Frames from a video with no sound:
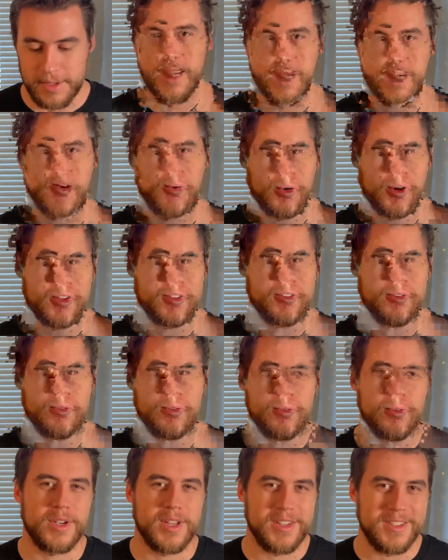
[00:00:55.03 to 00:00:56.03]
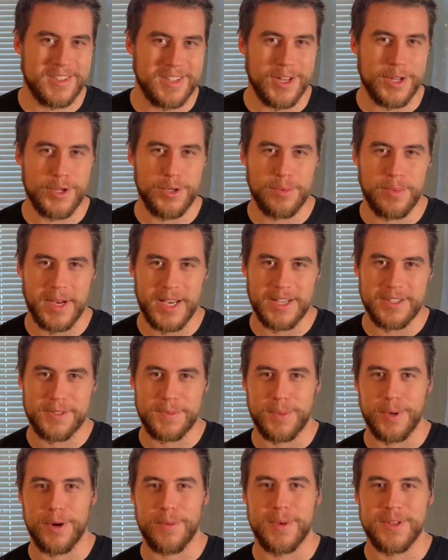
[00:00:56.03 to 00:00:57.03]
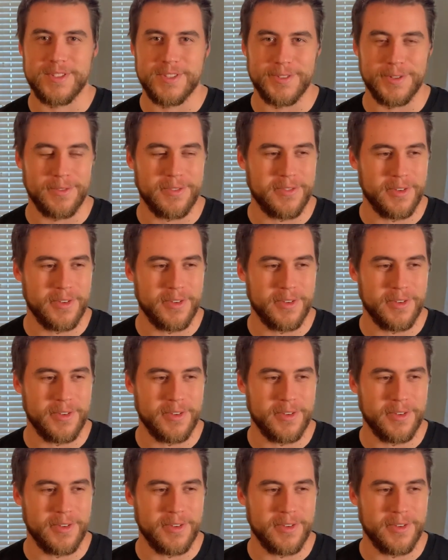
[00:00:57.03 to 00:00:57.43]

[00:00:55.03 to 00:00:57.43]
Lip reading: So I wanted to continue my experiments a little